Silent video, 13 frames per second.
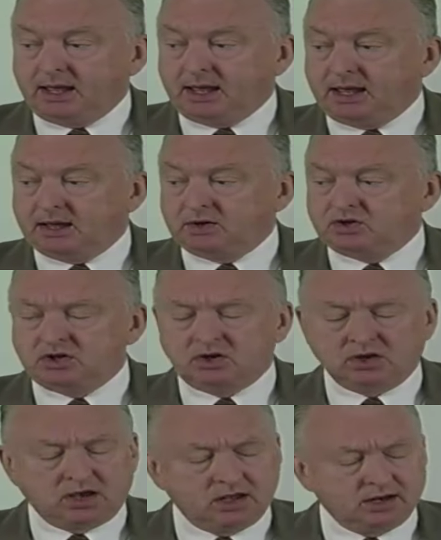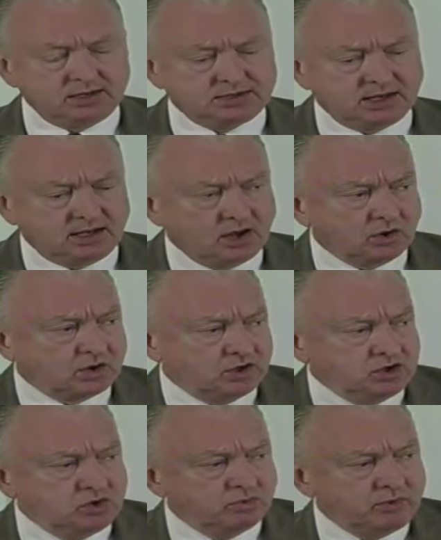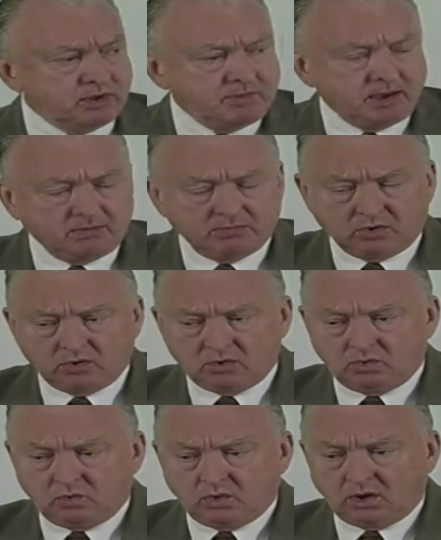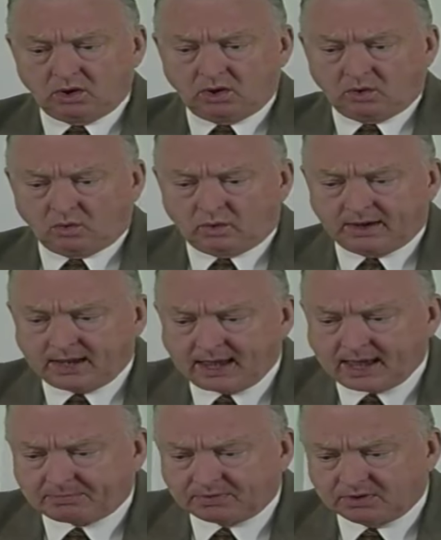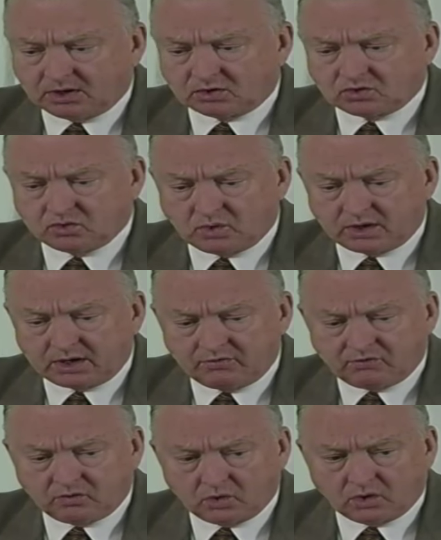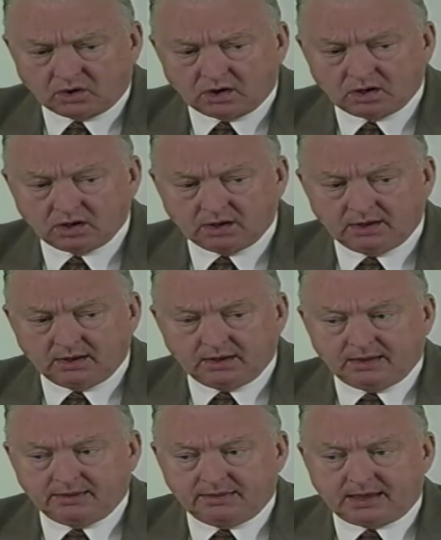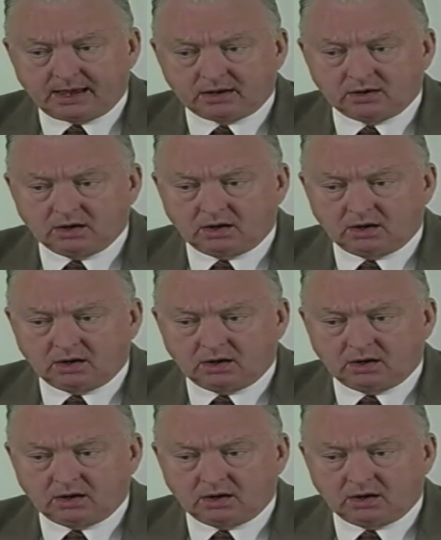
And I said, "Now, can you remember what happened at 24 that